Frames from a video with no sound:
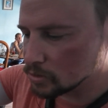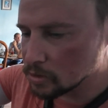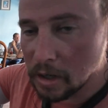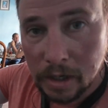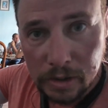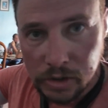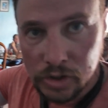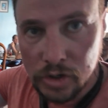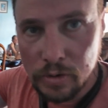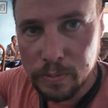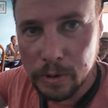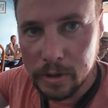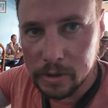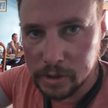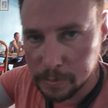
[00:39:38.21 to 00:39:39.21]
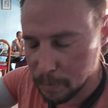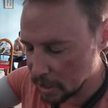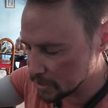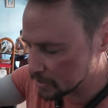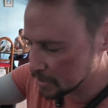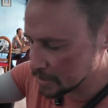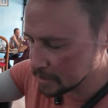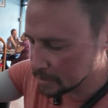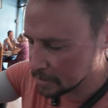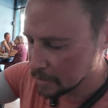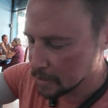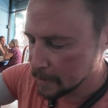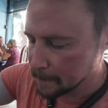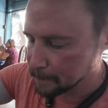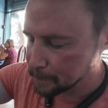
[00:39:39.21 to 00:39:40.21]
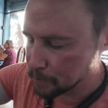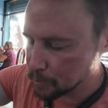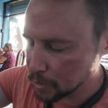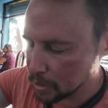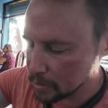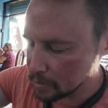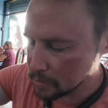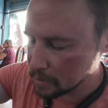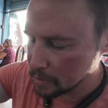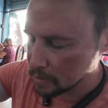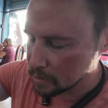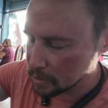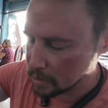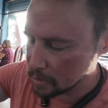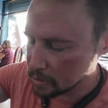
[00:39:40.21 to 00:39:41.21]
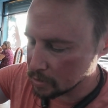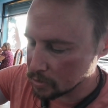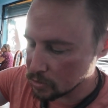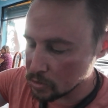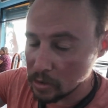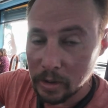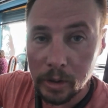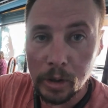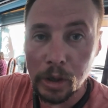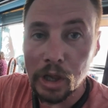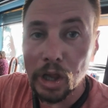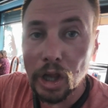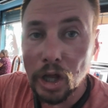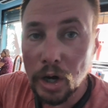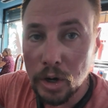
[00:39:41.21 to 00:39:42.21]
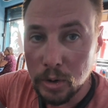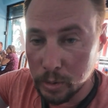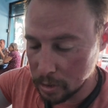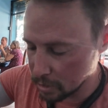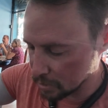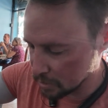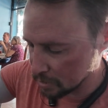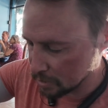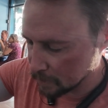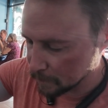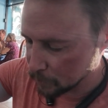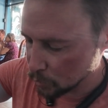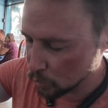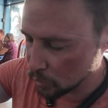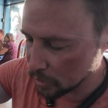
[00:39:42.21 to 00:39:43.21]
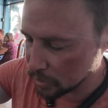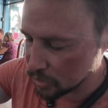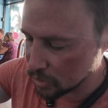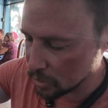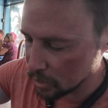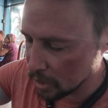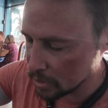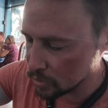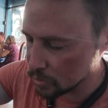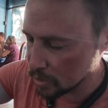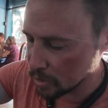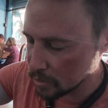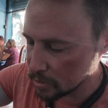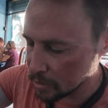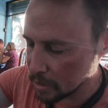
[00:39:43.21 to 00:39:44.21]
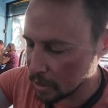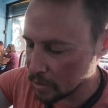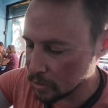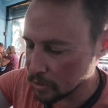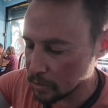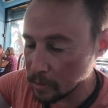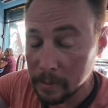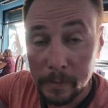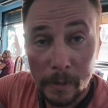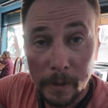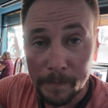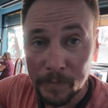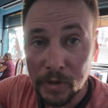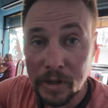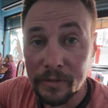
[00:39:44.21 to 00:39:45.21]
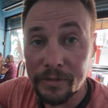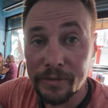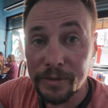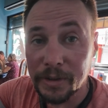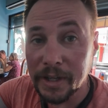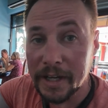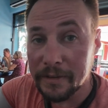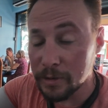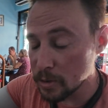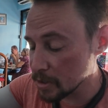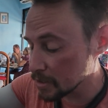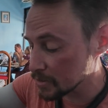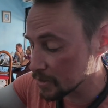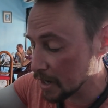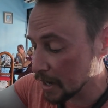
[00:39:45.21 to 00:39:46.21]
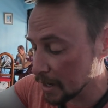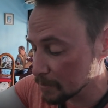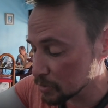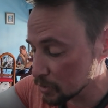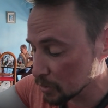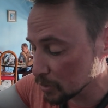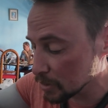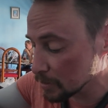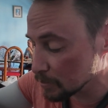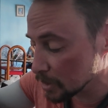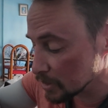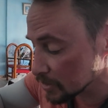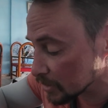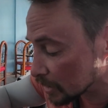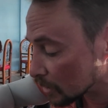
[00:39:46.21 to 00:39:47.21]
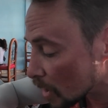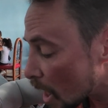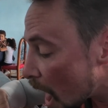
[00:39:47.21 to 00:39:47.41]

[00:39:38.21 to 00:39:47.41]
not super spicy, but it is loaded with cilantro, and the flavor is absolutely amazing.